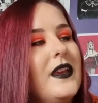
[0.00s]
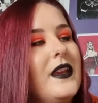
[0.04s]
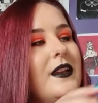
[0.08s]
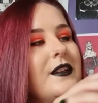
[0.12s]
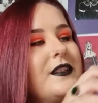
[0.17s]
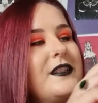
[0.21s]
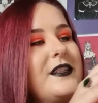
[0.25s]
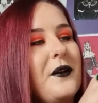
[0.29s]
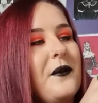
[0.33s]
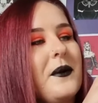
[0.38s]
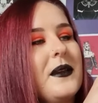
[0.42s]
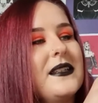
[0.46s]

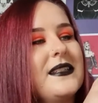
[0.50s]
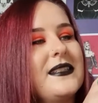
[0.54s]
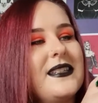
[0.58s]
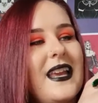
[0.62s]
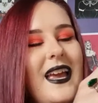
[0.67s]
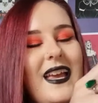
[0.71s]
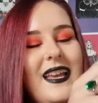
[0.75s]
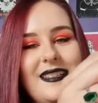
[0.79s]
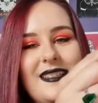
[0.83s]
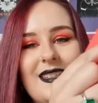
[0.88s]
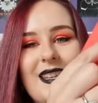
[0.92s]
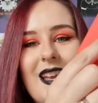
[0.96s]
So it
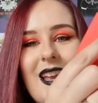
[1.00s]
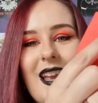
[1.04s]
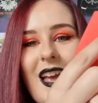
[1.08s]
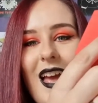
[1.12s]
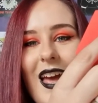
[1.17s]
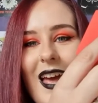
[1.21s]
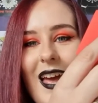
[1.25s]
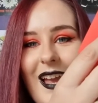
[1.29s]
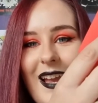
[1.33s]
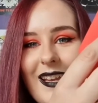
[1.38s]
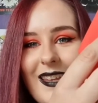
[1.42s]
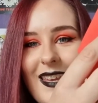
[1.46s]
says,
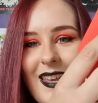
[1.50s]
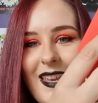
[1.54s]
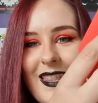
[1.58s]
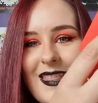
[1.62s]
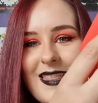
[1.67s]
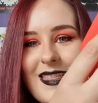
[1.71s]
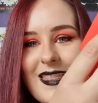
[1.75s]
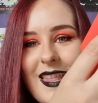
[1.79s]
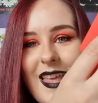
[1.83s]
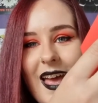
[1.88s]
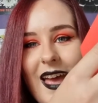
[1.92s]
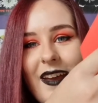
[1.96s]
hang
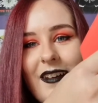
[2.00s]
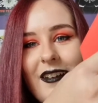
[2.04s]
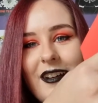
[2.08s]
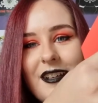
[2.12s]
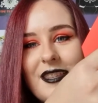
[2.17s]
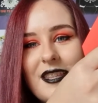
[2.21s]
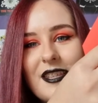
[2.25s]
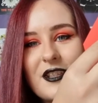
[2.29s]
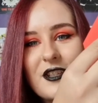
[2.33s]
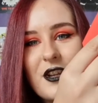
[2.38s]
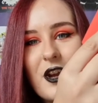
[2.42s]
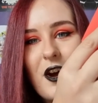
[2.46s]
in there
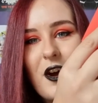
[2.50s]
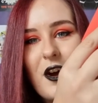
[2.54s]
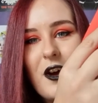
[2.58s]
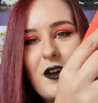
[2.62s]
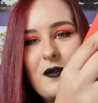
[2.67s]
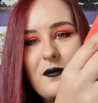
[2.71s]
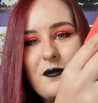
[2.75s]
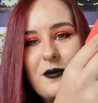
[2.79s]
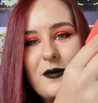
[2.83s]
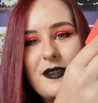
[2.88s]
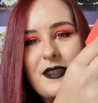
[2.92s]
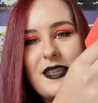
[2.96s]
at the
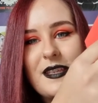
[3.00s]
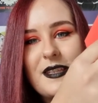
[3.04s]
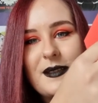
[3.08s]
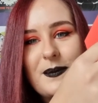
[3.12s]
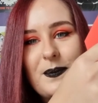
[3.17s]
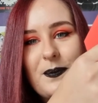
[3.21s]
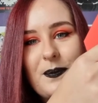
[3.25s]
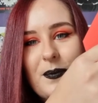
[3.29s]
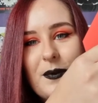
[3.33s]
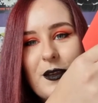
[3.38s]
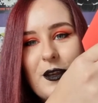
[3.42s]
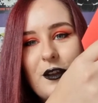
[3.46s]
top with this
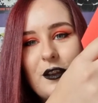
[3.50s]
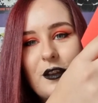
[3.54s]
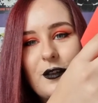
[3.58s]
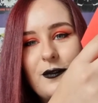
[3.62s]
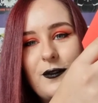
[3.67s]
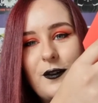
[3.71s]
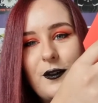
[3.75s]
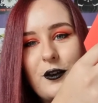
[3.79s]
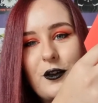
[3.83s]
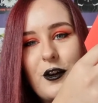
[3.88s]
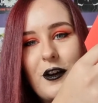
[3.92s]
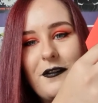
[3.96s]

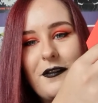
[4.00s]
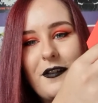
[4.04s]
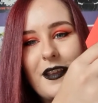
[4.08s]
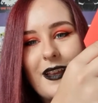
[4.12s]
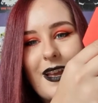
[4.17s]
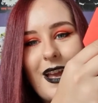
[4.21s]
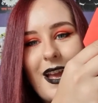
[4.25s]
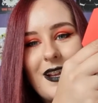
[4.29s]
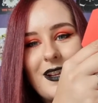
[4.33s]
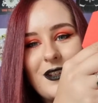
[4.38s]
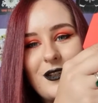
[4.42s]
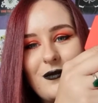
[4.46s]
beautiful Gothic
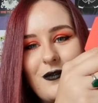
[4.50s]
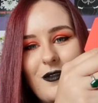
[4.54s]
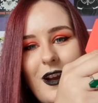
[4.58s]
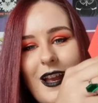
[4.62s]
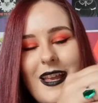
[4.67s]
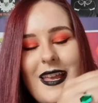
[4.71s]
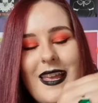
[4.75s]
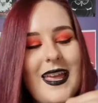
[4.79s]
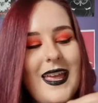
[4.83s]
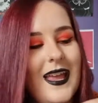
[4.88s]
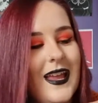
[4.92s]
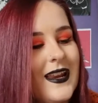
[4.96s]

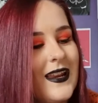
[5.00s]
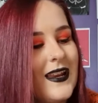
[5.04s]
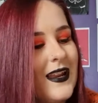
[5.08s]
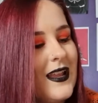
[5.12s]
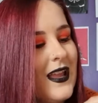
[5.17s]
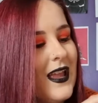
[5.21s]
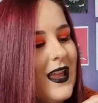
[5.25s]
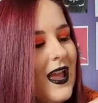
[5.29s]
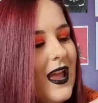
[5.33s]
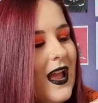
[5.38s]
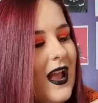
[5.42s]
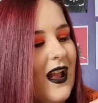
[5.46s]
handwriting.
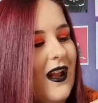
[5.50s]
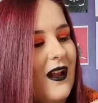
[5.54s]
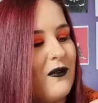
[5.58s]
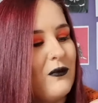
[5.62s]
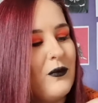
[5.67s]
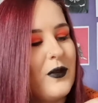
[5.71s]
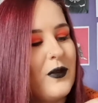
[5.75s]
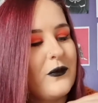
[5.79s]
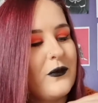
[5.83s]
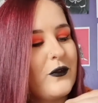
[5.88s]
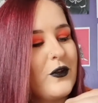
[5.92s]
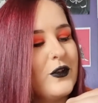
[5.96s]
And
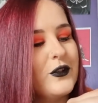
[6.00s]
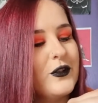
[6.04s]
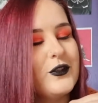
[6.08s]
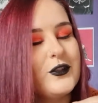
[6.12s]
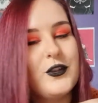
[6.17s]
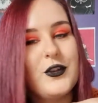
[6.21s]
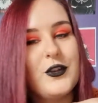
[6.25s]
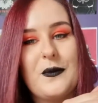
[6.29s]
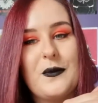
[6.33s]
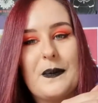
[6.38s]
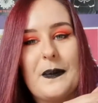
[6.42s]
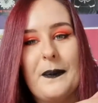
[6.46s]
we've got
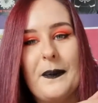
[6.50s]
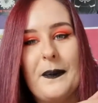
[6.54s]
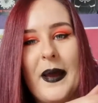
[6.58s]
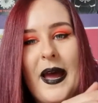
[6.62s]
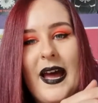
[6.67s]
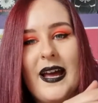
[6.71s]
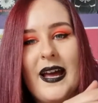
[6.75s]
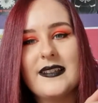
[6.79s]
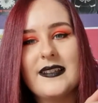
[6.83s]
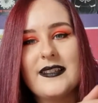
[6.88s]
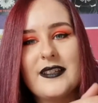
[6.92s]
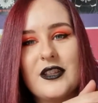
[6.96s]
two
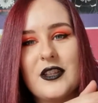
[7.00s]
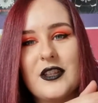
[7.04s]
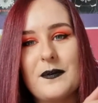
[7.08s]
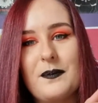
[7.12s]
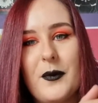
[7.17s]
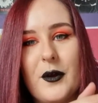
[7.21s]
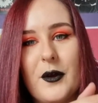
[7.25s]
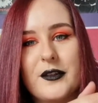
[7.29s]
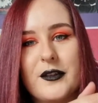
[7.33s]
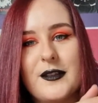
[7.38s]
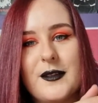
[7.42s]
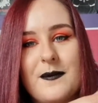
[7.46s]
bats on the
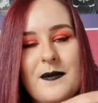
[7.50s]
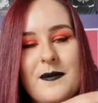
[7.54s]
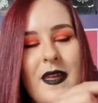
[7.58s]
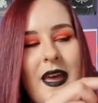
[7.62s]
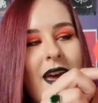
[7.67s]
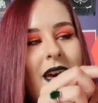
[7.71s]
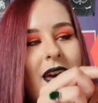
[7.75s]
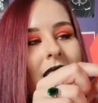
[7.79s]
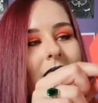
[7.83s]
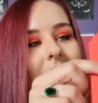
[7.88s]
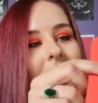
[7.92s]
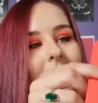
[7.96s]
bottom
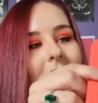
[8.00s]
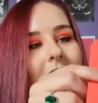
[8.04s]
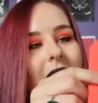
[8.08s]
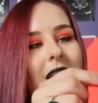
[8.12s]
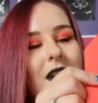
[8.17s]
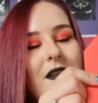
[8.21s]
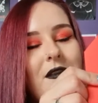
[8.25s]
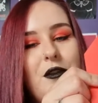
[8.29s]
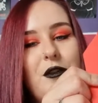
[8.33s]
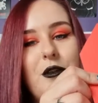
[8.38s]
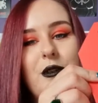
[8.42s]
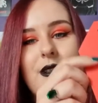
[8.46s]
there. And
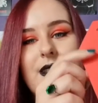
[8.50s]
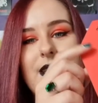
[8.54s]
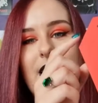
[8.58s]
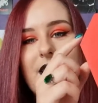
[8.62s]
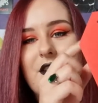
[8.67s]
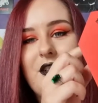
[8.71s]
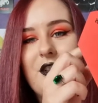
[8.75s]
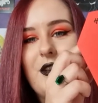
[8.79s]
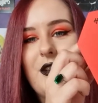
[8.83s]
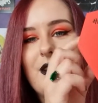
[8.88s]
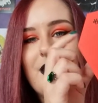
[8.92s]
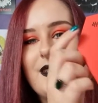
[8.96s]
of course,
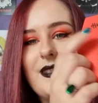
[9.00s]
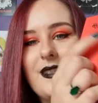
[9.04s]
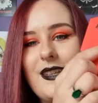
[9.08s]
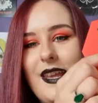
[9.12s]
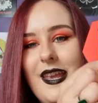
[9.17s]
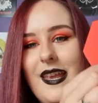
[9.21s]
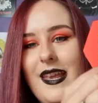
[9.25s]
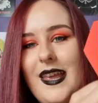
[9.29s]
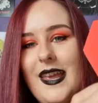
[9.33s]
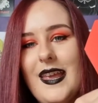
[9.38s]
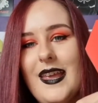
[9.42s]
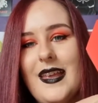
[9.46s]
as you can
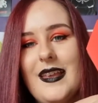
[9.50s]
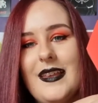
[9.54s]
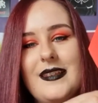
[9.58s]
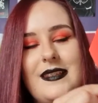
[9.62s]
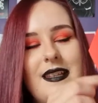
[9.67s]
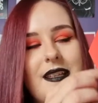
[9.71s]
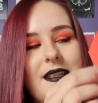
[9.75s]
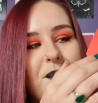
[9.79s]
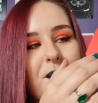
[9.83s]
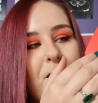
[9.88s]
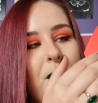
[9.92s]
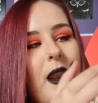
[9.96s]
see, it is
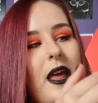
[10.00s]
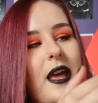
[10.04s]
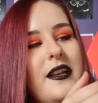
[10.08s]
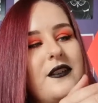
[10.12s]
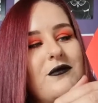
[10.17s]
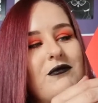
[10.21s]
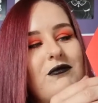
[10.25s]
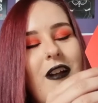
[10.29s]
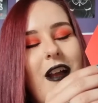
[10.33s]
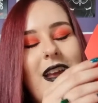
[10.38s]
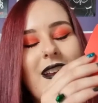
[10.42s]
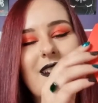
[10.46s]
this blood
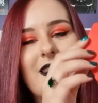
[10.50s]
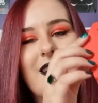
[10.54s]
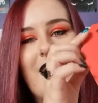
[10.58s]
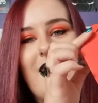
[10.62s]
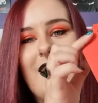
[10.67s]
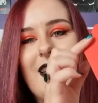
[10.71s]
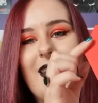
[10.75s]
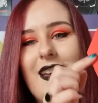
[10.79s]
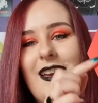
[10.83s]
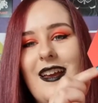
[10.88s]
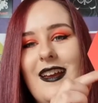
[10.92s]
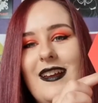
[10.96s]
red
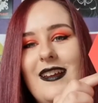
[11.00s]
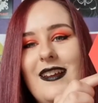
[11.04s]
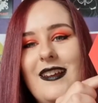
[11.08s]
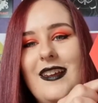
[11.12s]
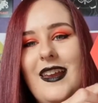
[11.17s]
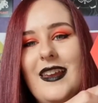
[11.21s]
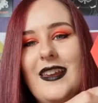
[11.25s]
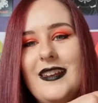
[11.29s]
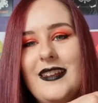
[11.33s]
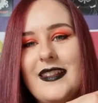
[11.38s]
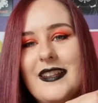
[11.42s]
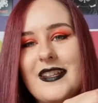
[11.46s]
colour
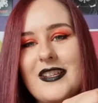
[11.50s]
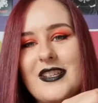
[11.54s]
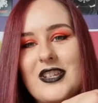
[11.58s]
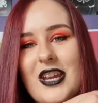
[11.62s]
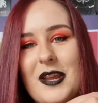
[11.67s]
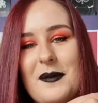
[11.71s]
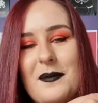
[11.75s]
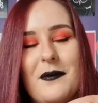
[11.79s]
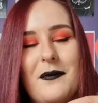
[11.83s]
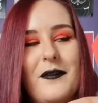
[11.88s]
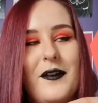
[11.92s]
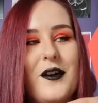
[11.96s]
and in the
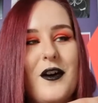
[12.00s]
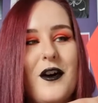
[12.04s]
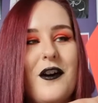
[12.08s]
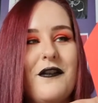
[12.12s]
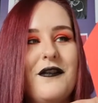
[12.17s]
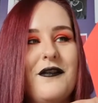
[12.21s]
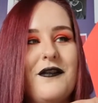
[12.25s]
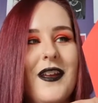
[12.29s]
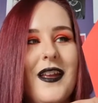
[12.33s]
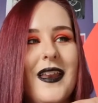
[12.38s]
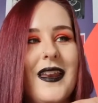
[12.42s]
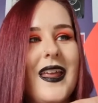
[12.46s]
shape of a
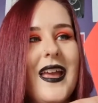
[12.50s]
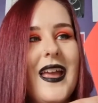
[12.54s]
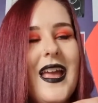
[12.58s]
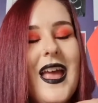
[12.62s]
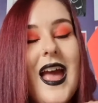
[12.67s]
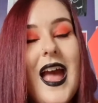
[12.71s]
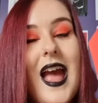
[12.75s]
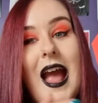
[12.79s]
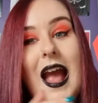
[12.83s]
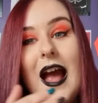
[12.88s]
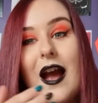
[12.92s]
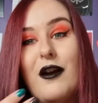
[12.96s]
coffin.
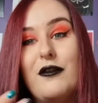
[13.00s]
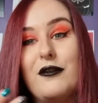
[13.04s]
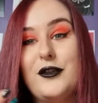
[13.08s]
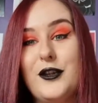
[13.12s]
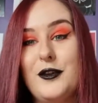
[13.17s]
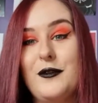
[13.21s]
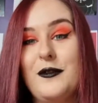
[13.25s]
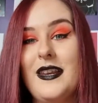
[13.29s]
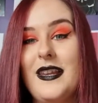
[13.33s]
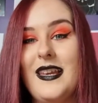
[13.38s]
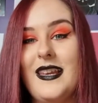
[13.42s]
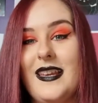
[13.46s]
How
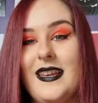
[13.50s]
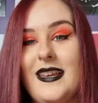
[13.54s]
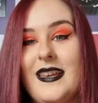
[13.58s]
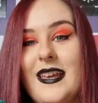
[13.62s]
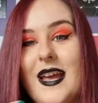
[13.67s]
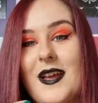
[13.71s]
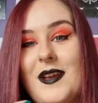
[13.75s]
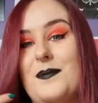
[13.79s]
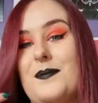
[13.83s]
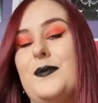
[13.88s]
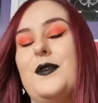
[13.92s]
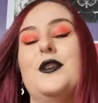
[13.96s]
unique
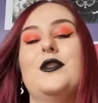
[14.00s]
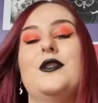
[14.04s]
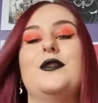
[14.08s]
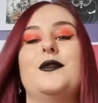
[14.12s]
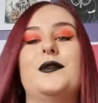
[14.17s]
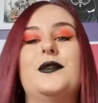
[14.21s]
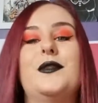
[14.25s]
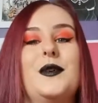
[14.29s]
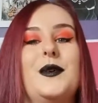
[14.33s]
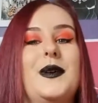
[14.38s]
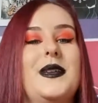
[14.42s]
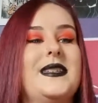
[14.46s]
and
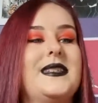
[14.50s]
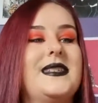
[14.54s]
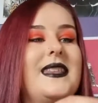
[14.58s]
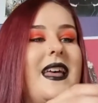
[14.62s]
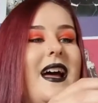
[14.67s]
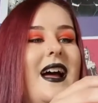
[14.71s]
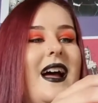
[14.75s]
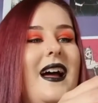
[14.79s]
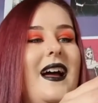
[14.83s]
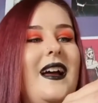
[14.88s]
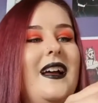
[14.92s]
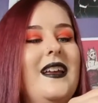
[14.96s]
beautiful is
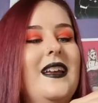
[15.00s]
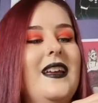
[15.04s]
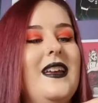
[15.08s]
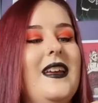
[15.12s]
that?